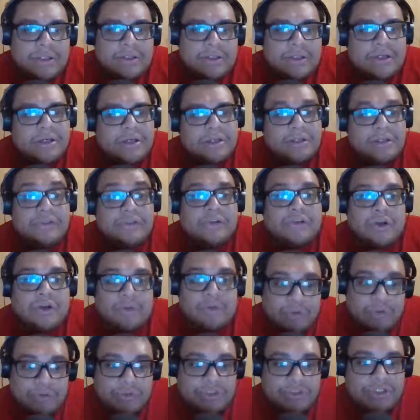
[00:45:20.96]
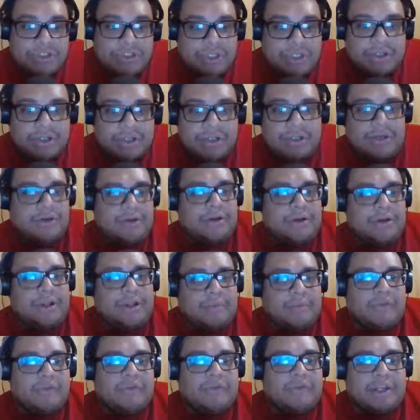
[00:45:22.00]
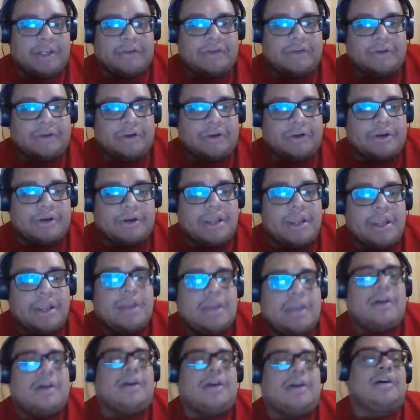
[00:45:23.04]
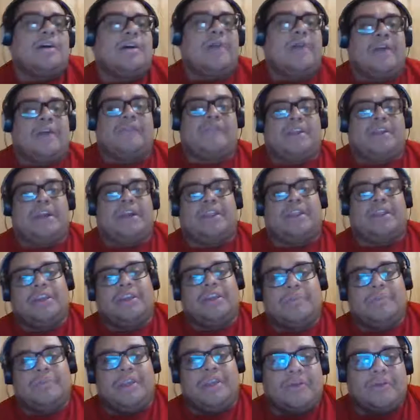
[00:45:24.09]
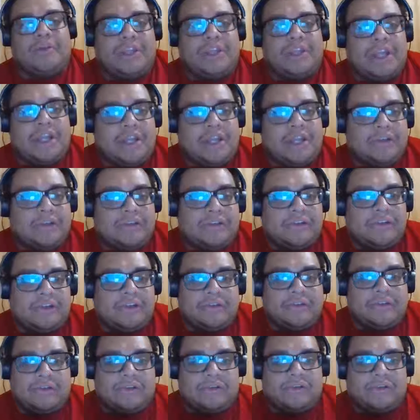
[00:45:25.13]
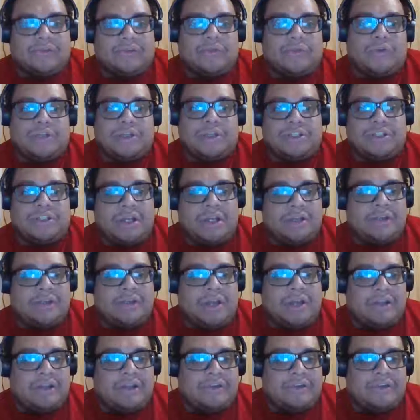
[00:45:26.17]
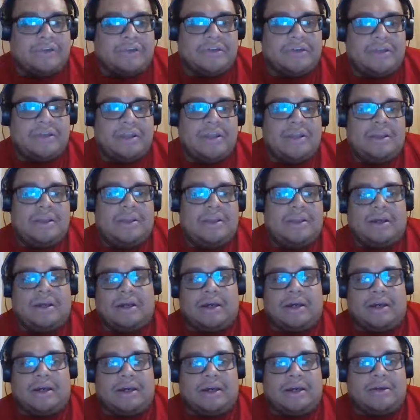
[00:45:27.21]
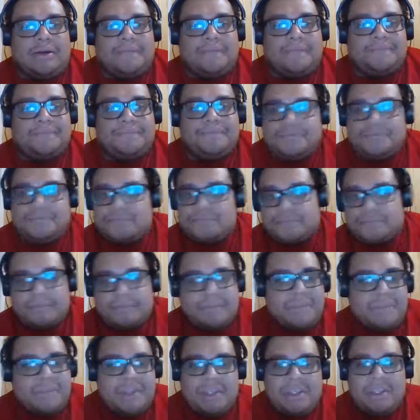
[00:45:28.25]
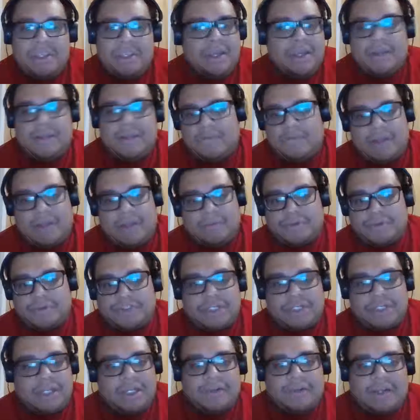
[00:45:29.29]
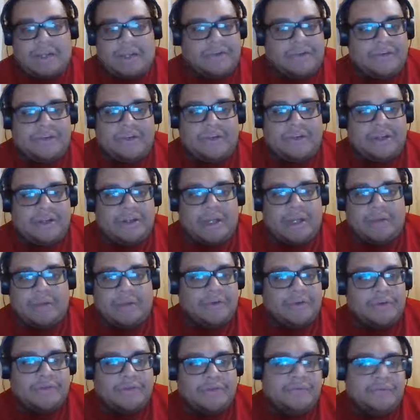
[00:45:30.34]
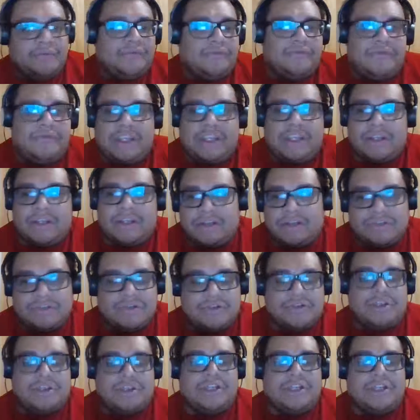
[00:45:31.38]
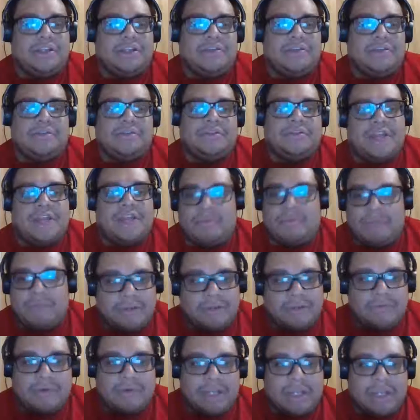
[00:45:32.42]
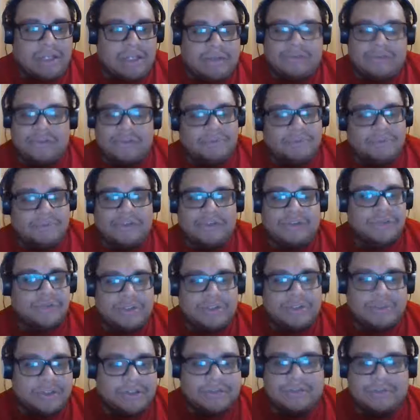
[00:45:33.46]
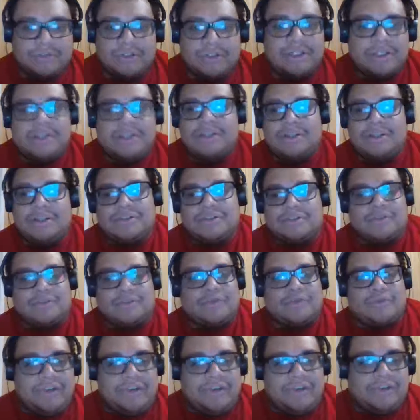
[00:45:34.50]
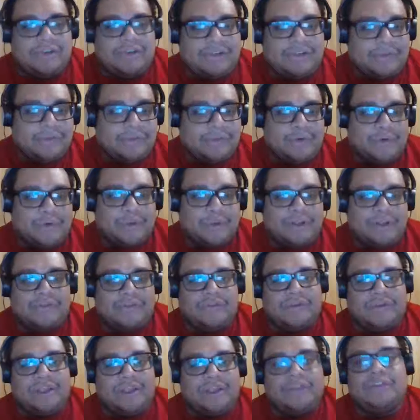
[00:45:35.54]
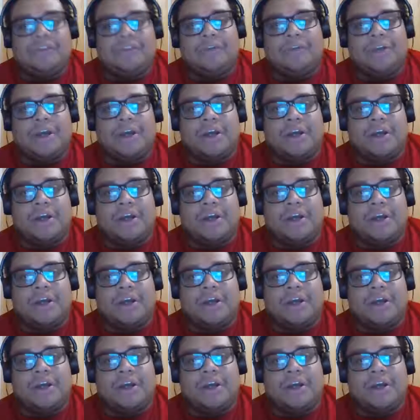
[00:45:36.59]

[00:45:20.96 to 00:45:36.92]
Liz Carmouche is on here. I'm a fan of her. I think Peter Yan is going to destroy John Dodson. Um, if I were John Dodson, I would fake an injury, not make weight, do something crazy to avoid this fight, dude.